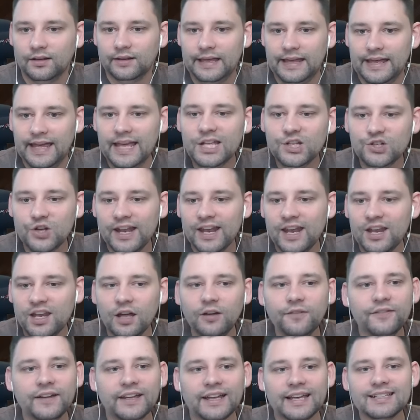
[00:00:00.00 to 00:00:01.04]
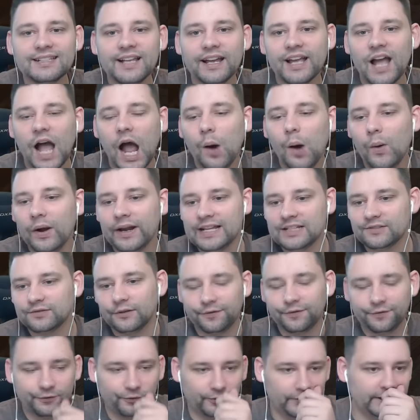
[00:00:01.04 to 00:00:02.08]
He ain't trading nothing. He's like, I want this
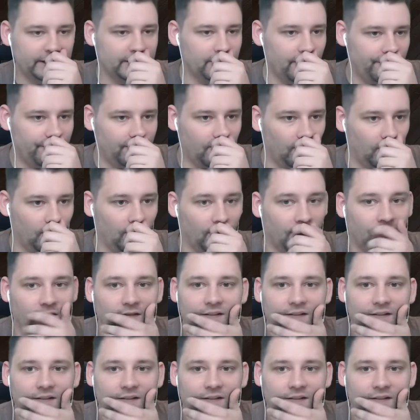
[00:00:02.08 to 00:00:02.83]
for free, you fool.